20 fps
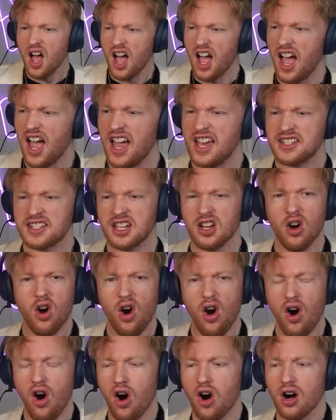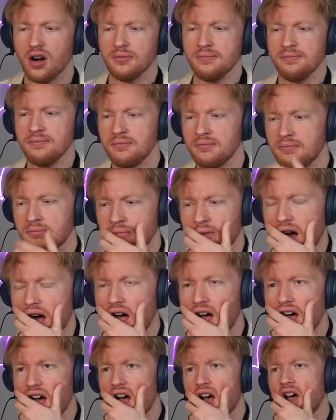Is it hot?
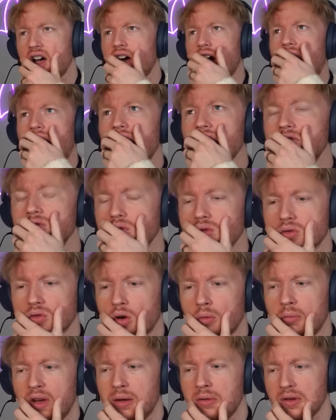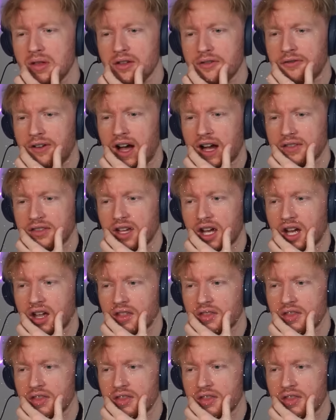I don't know. Maybe the fact that